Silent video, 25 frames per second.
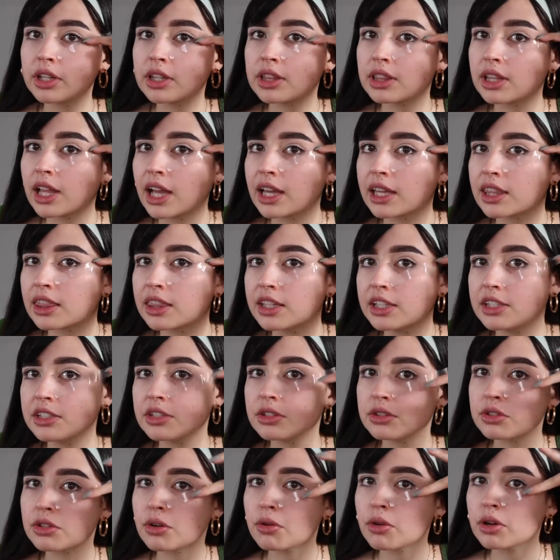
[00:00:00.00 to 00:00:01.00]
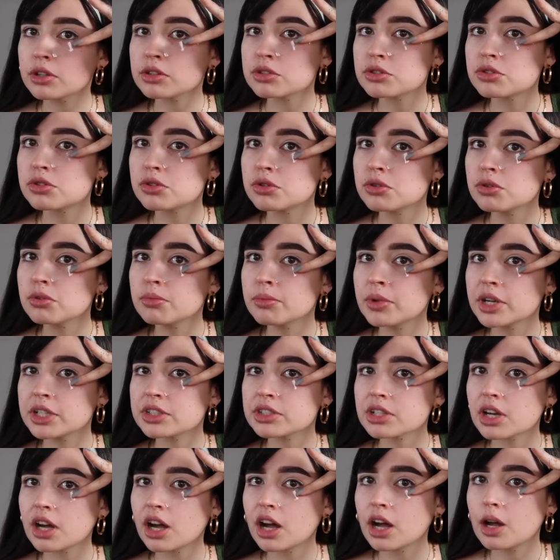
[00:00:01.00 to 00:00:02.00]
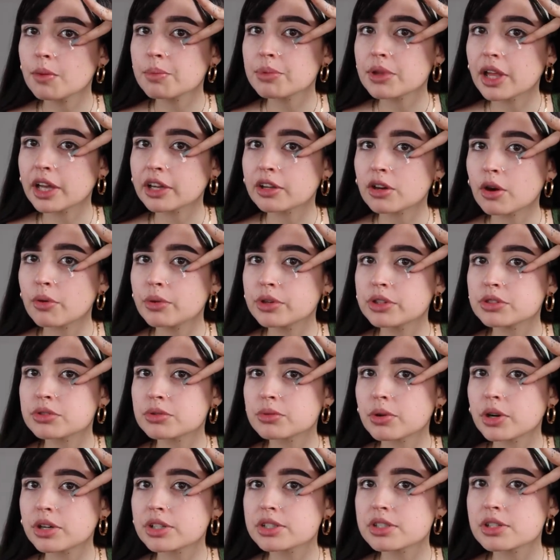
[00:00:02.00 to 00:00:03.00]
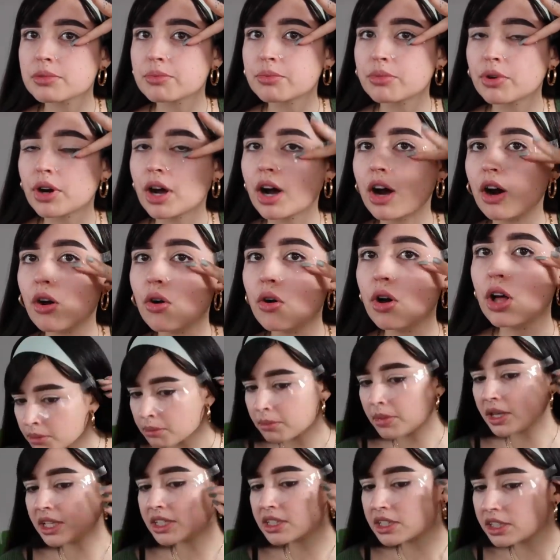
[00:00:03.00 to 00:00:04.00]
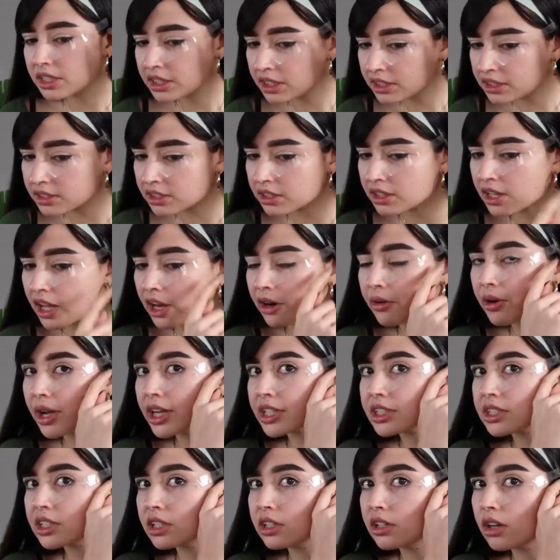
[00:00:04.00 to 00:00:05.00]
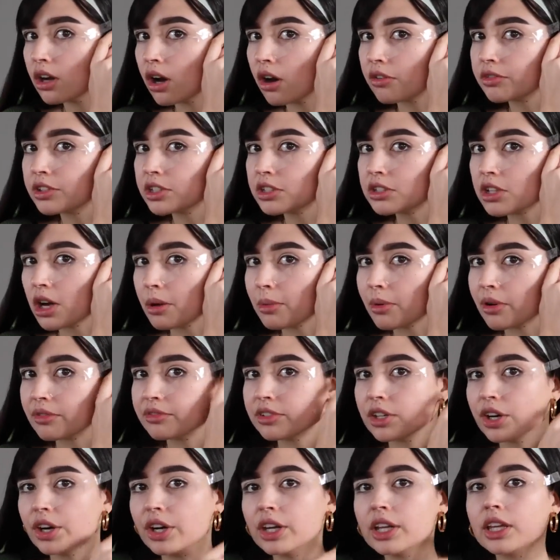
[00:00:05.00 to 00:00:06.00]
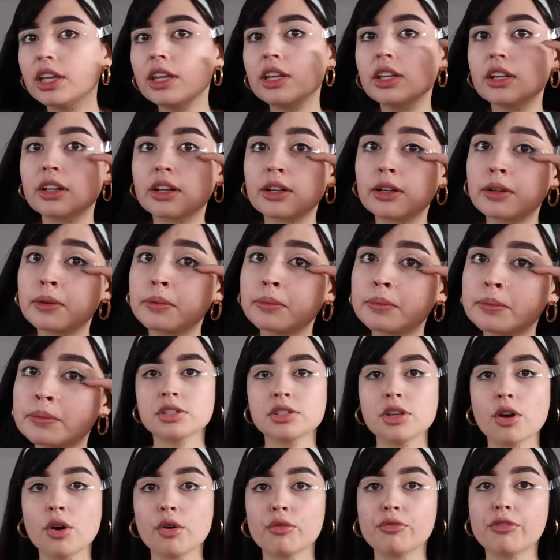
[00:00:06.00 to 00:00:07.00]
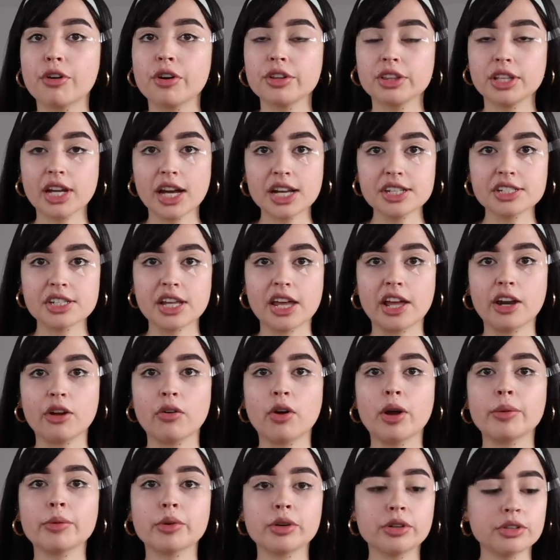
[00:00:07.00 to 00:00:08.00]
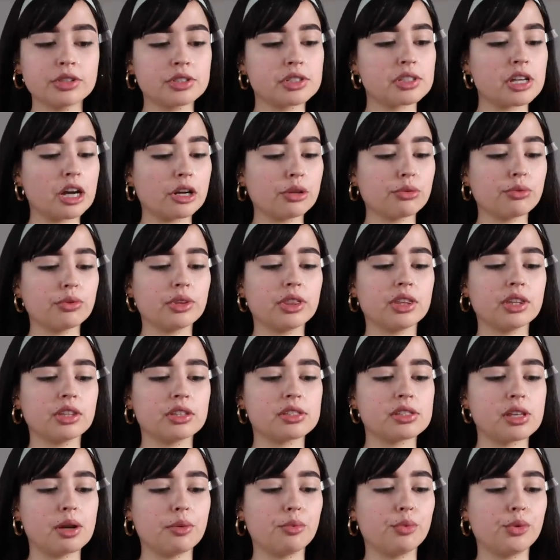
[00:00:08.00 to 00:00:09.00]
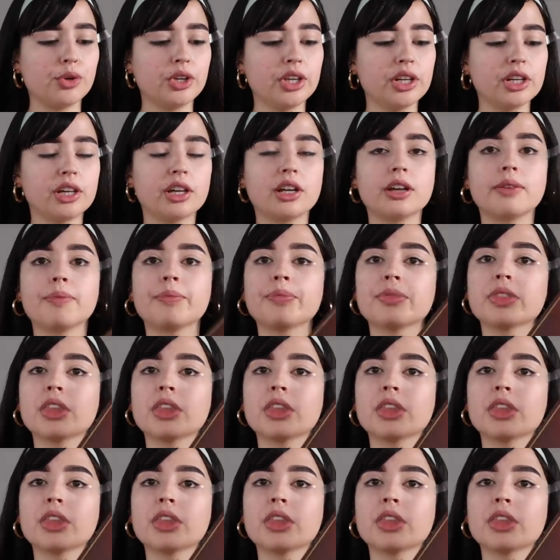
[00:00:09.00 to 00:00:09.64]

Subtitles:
it like this. You don't want too much up, like going towards the brow, basically in the direction of the top of your ear. So for the eyeshadow, I'm going to start with the Sabrina